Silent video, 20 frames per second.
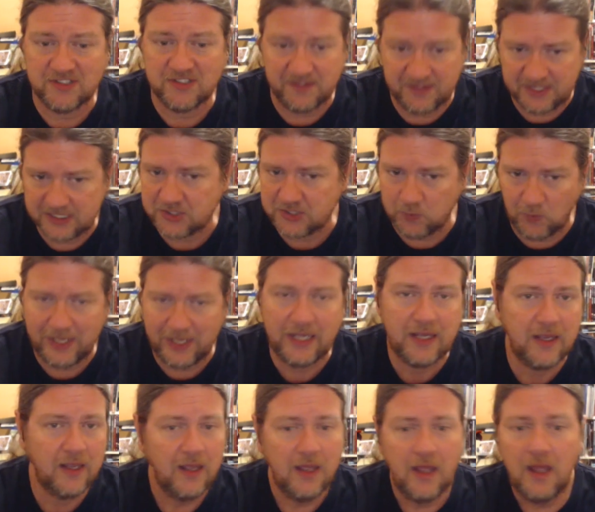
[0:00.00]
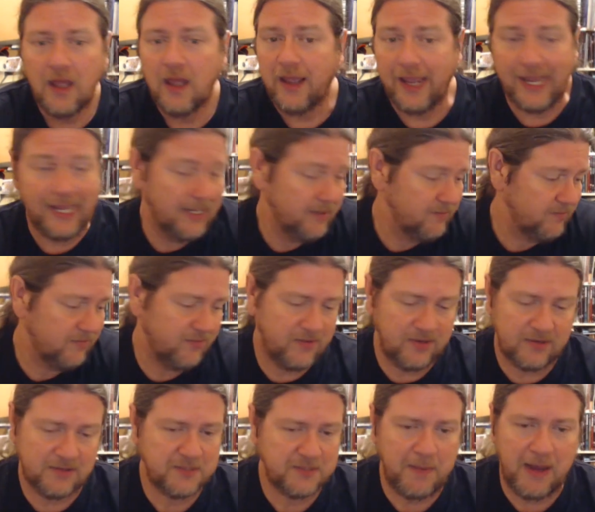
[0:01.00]
this week, and
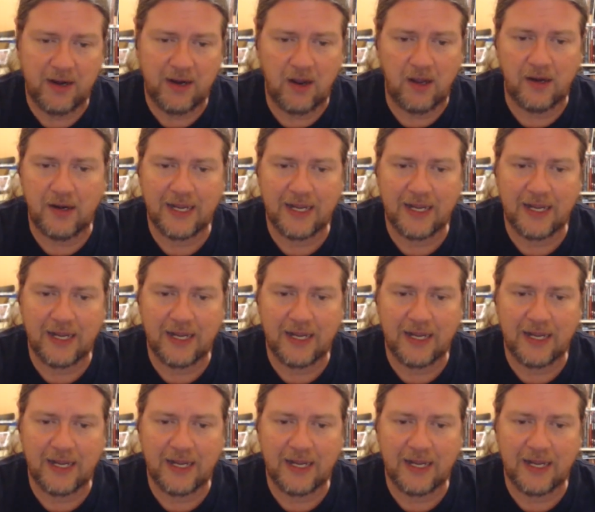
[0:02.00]
they're spot on.